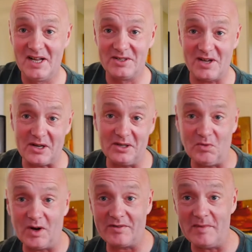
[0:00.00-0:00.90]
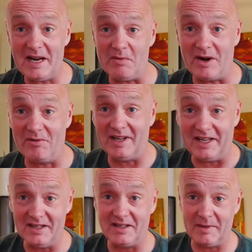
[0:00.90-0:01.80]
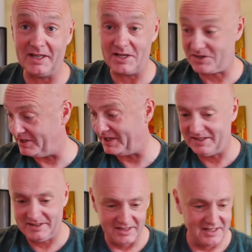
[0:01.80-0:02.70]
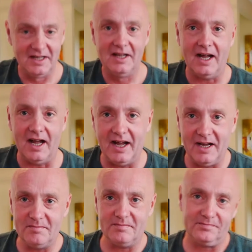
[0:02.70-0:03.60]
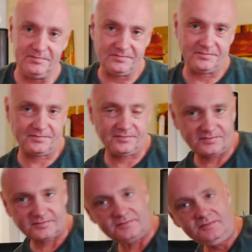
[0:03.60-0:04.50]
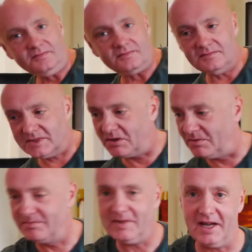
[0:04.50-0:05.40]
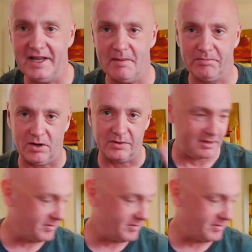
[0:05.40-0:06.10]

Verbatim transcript: so I could work from anywhere. Really, I mean, literally. Um, so uh, yeah, blog